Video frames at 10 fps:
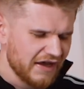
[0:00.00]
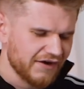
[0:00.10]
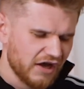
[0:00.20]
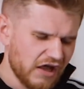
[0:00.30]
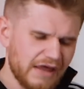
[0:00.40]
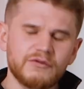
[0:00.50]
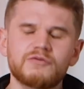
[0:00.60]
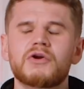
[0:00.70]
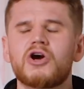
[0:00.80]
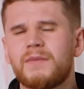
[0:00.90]
And Haaland
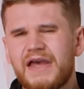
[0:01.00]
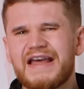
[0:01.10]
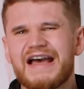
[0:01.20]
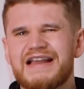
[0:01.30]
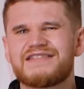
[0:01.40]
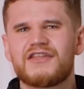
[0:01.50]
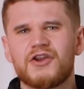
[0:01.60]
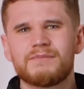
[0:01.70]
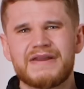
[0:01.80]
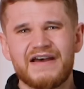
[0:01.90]
would come in as the
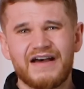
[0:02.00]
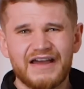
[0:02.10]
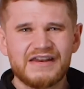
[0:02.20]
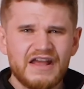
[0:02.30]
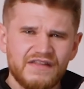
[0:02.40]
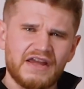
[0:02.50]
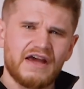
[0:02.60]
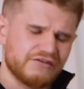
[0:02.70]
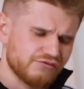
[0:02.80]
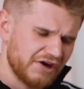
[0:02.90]
number 9, the guy
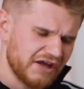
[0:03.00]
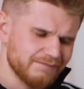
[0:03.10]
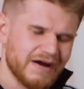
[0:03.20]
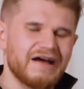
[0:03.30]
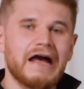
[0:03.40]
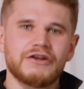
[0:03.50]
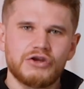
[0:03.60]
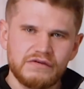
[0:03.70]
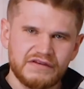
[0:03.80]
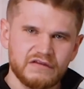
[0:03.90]
that's running in behind,
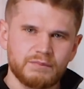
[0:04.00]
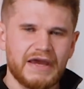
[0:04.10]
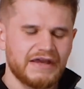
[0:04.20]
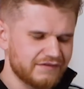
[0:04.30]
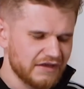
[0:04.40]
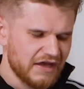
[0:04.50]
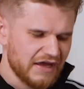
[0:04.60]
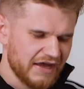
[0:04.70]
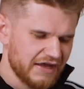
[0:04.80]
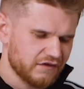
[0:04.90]
using his pace
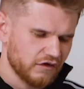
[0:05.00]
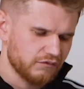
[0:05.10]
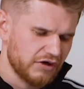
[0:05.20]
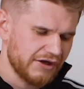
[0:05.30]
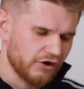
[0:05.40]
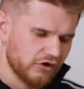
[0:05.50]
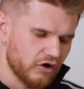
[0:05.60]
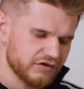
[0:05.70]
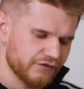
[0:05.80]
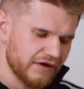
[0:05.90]
to really
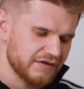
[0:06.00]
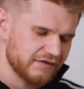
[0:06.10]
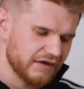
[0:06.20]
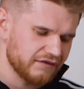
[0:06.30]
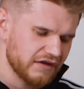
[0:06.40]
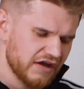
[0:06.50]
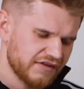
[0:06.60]
unlock defences.